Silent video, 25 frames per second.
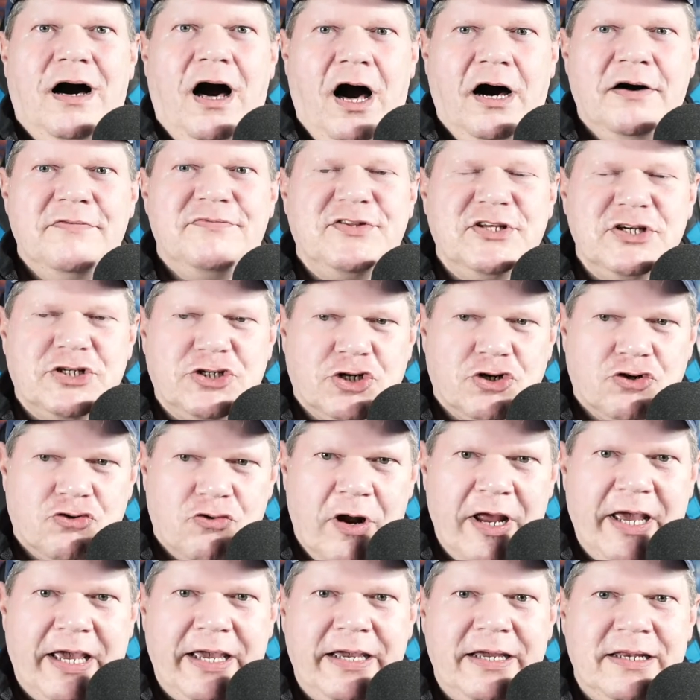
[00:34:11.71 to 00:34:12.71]
of the
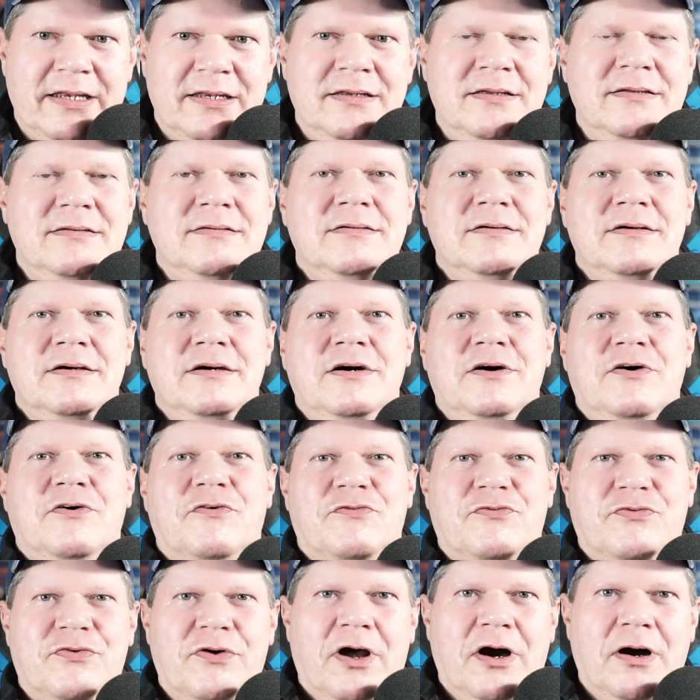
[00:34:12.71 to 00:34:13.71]
train
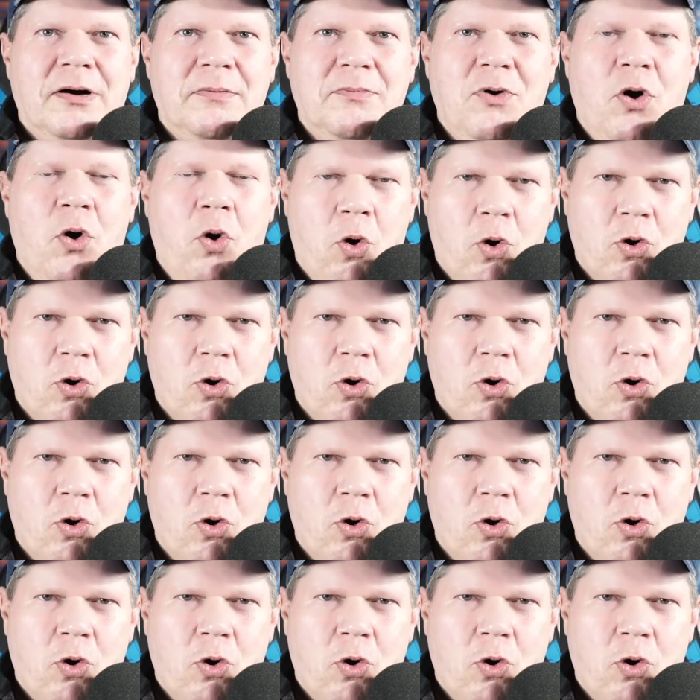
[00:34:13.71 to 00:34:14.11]
from